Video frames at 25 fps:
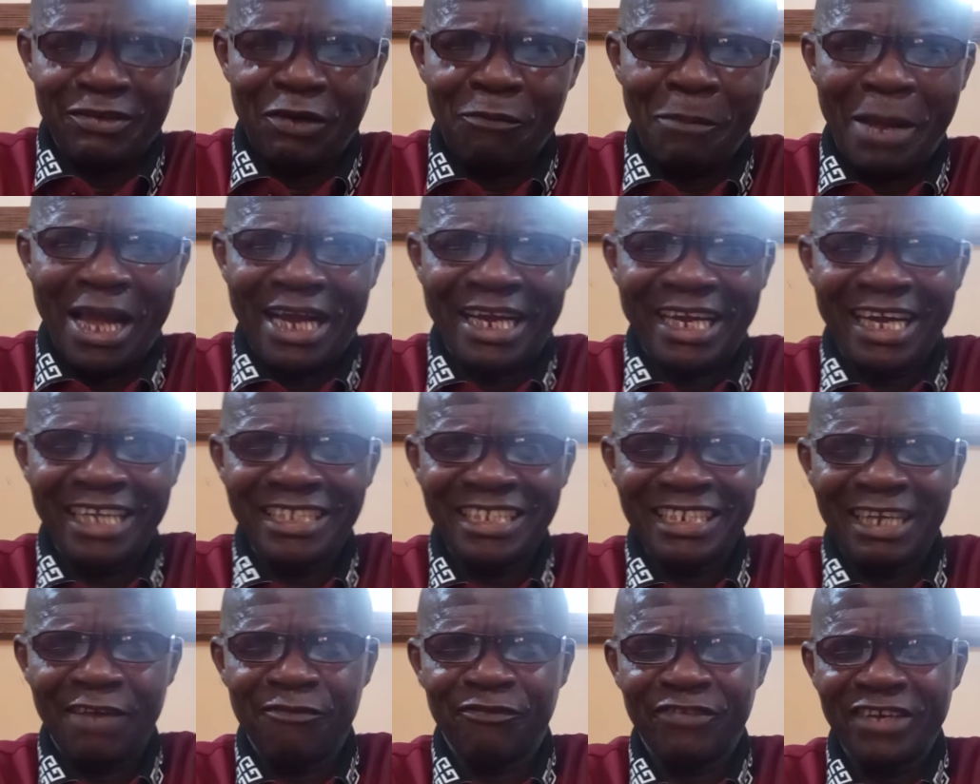By
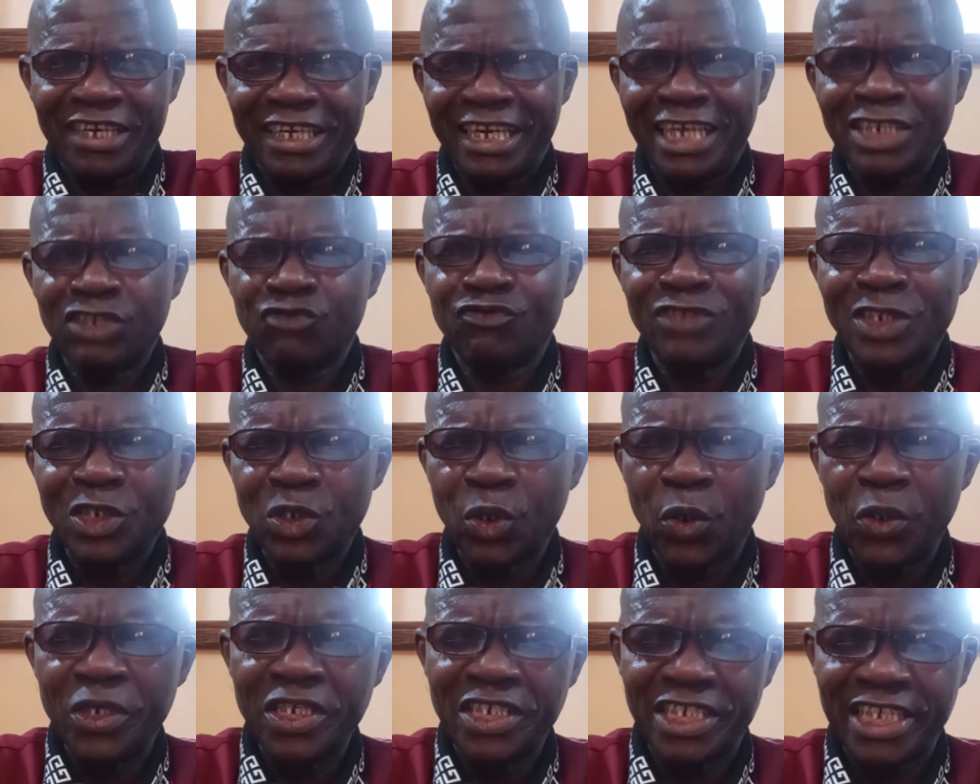counting our fingers, we
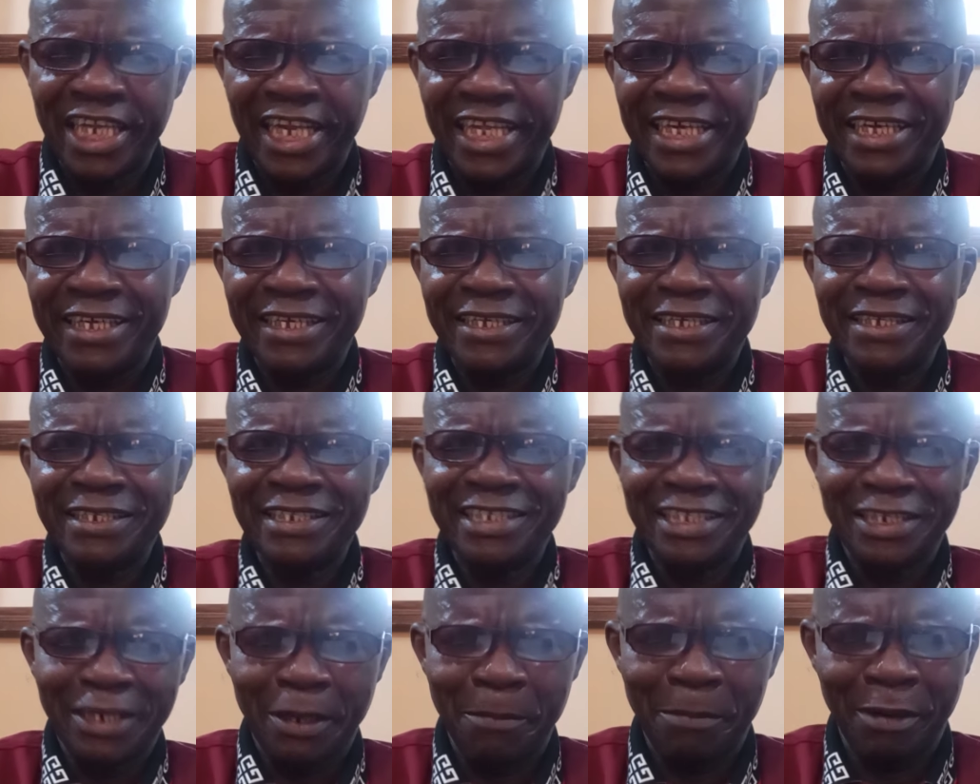know easily
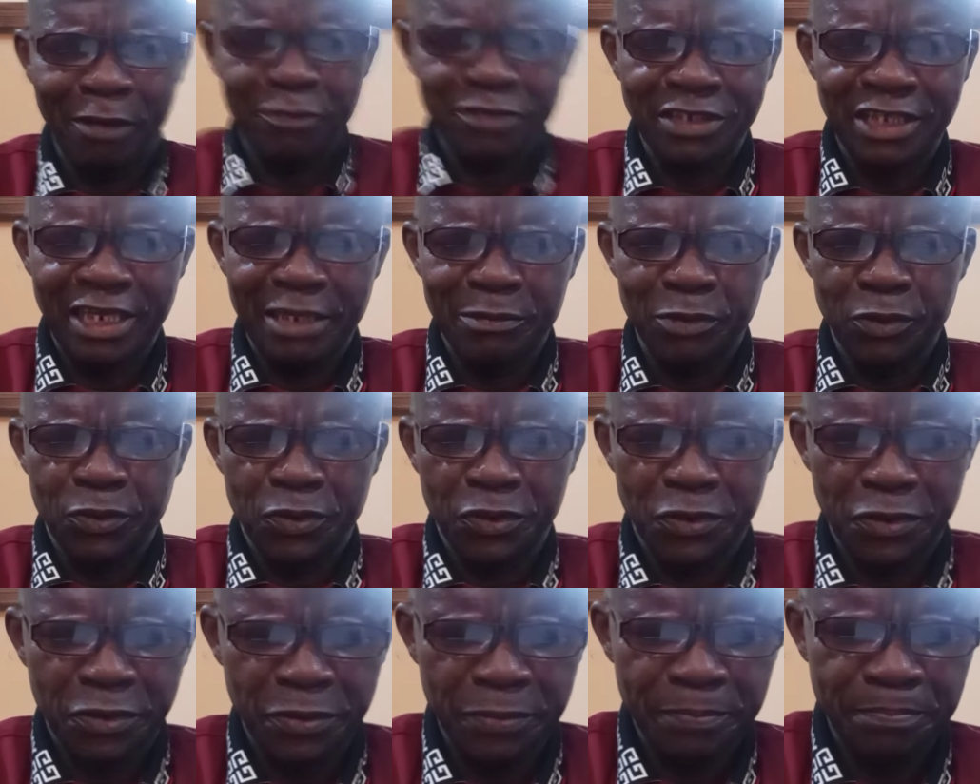the number of
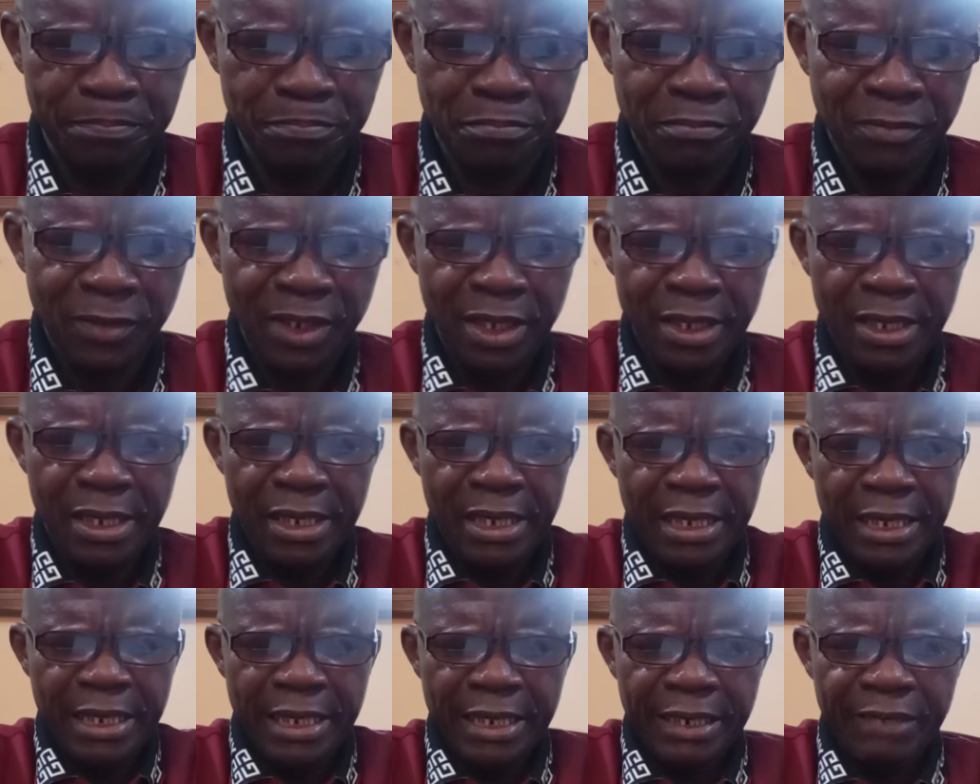syllables.
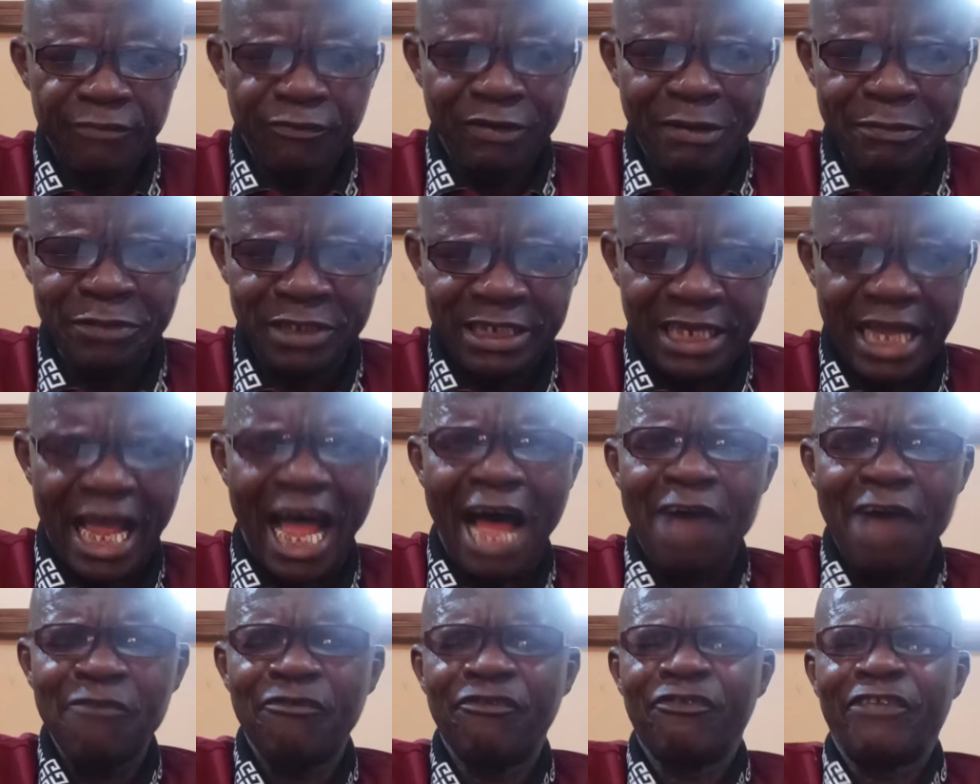Let me say
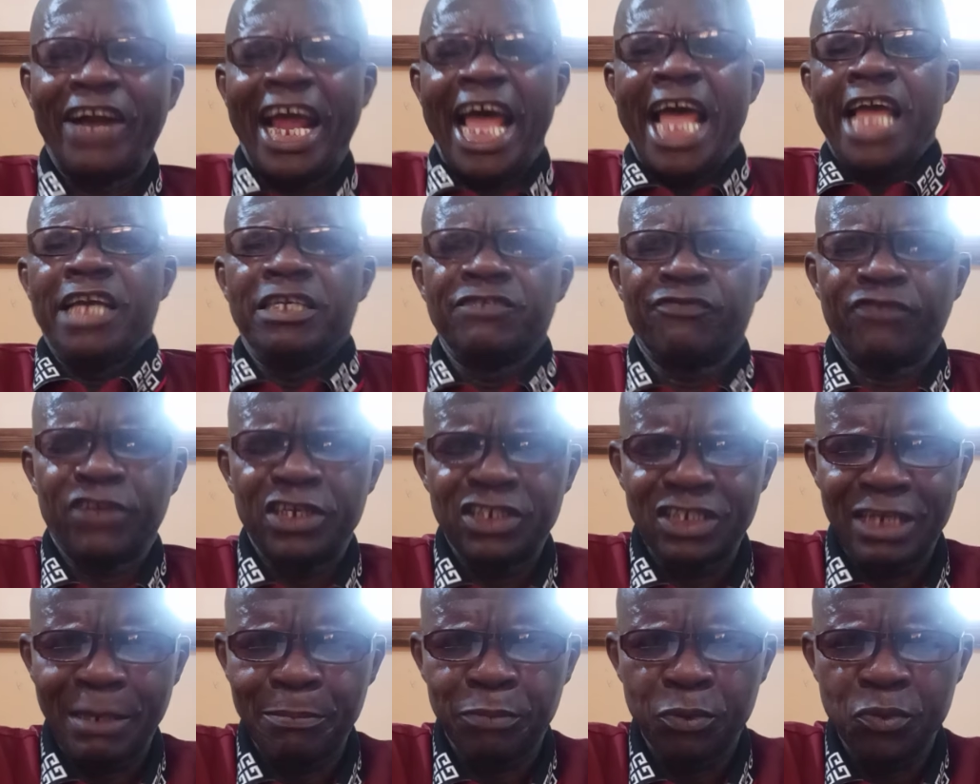a friend, for
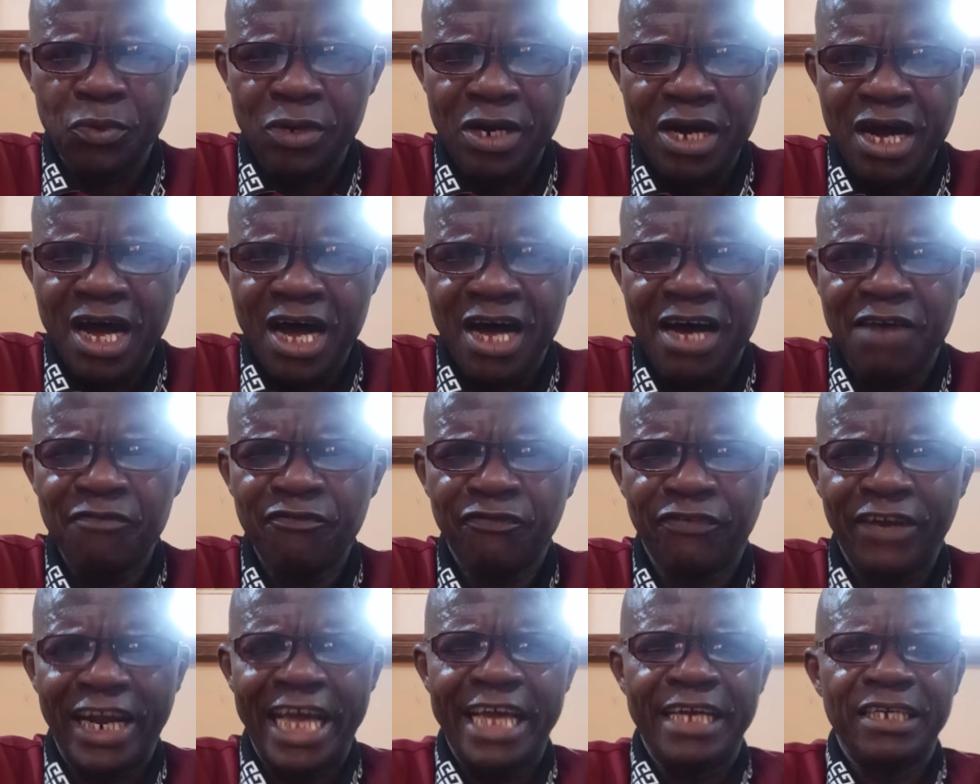example. A
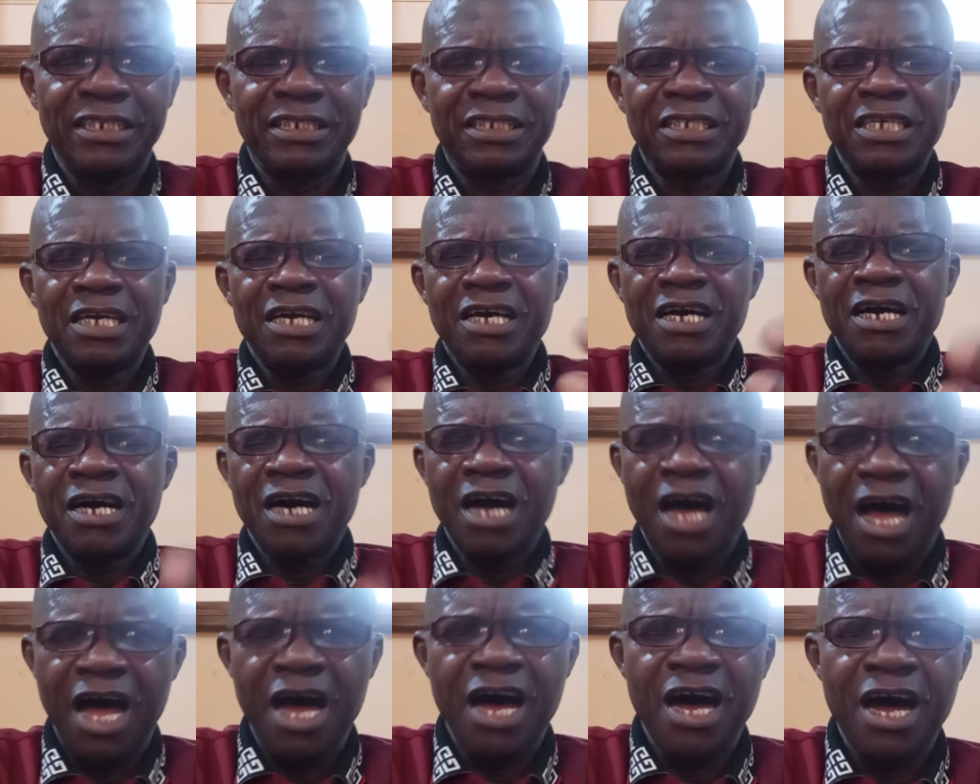friend.
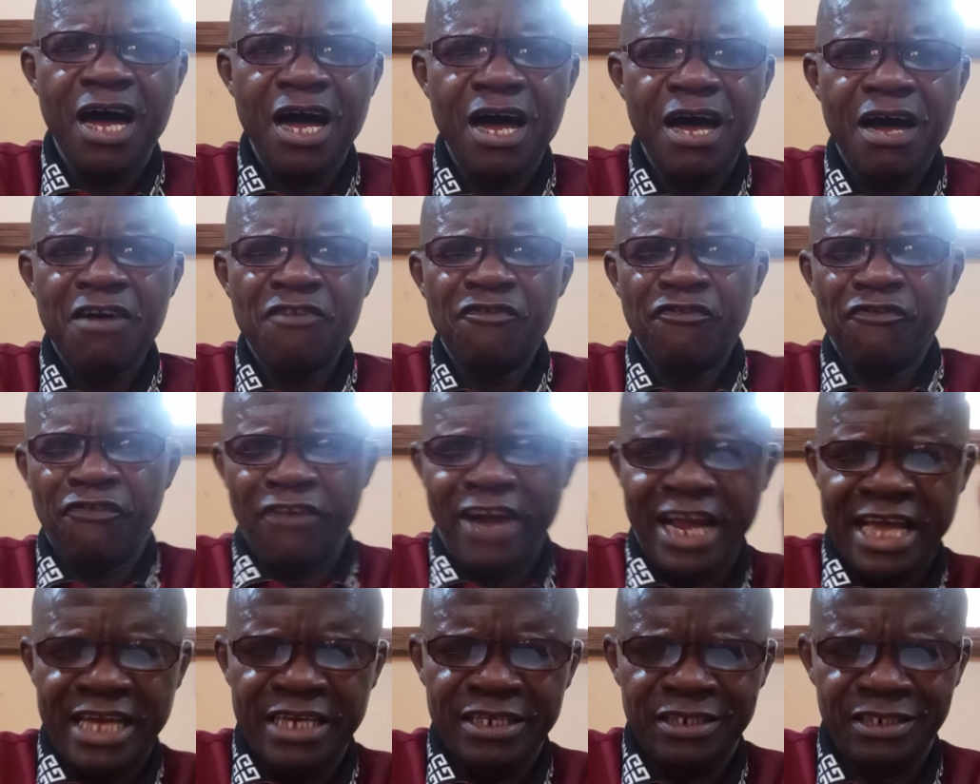
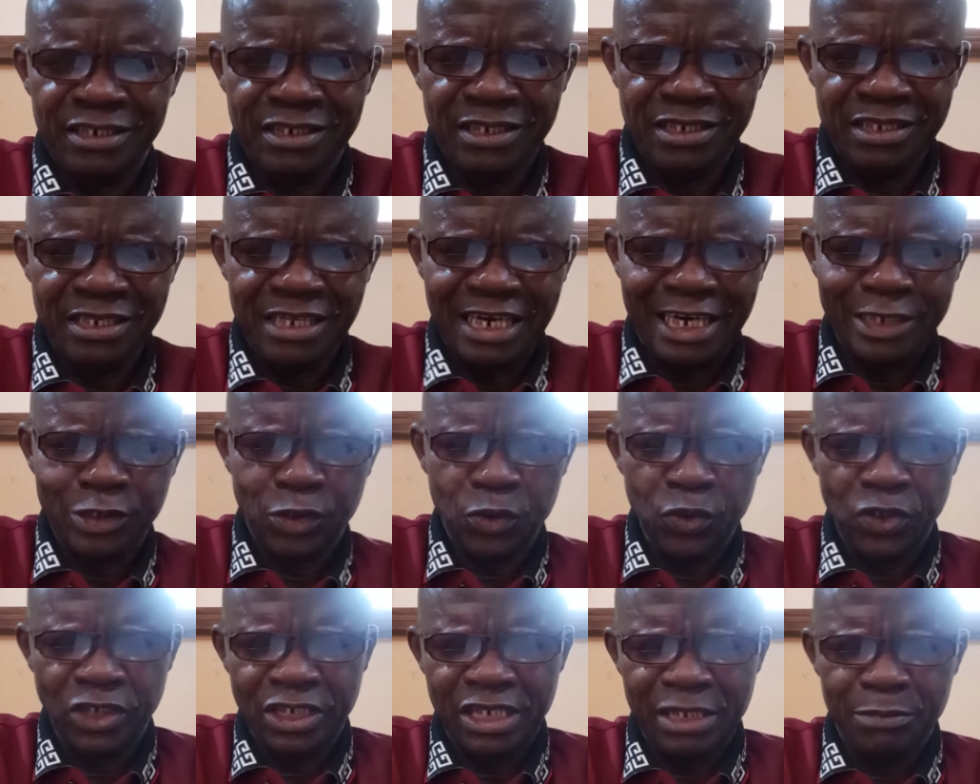There are
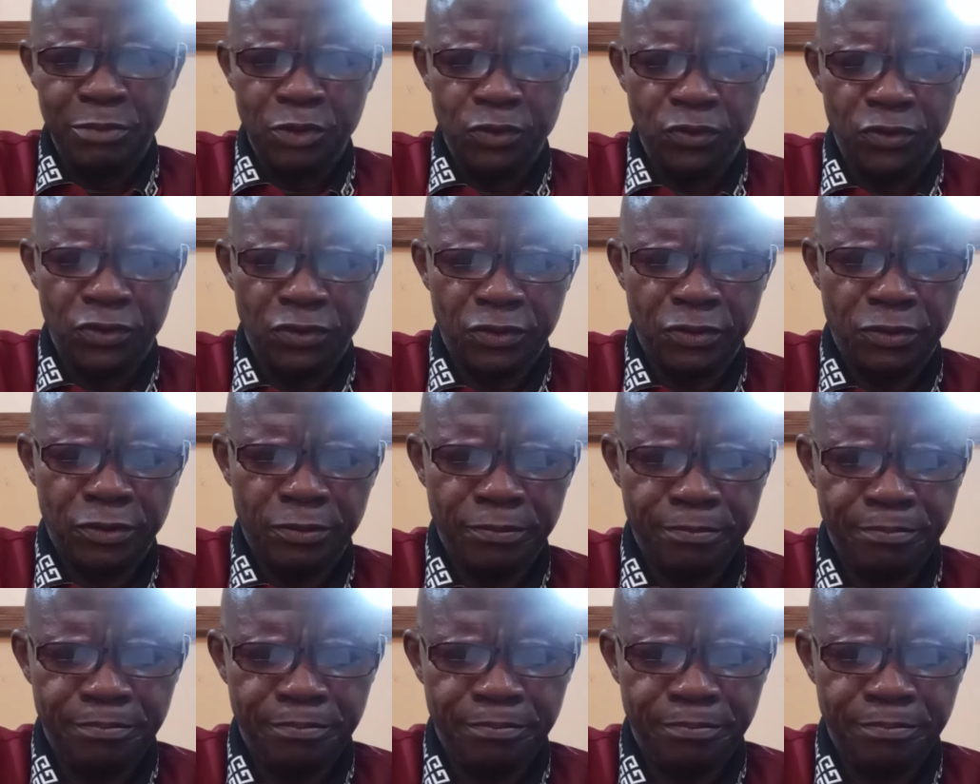2 syllables.